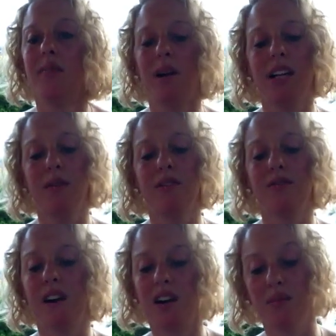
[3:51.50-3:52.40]
My dad was a
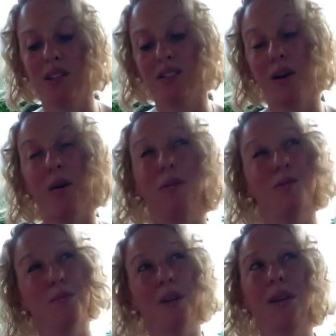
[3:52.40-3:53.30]
fireman, so he was
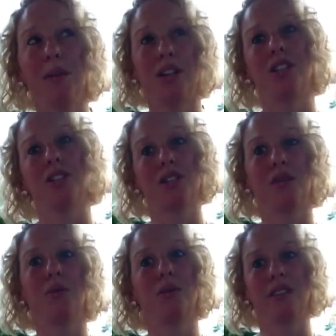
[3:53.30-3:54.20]
pretty much the
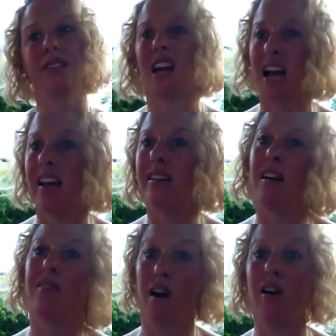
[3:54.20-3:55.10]
coolest dad
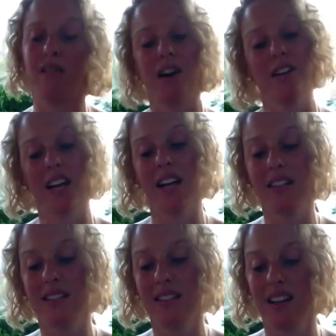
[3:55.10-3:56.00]
of all of our
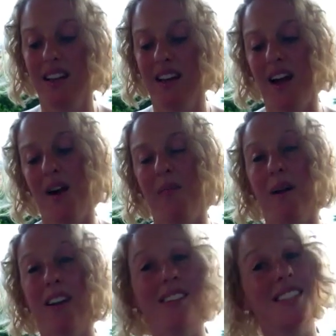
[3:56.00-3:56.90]
dads.
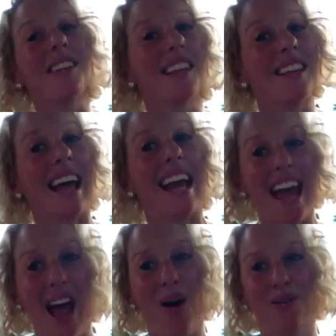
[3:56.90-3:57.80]
I still think that
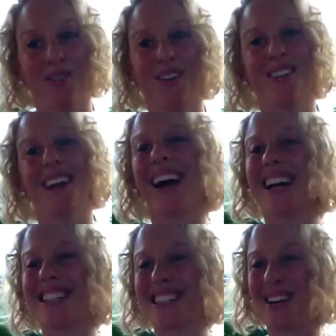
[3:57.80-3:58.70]
now, so I
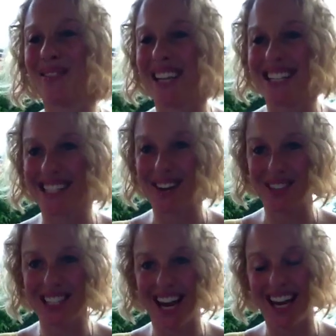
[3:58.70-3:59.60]
guess some things never
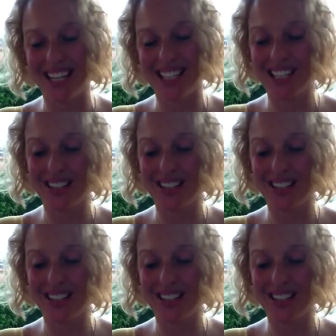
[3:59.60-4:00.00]
change.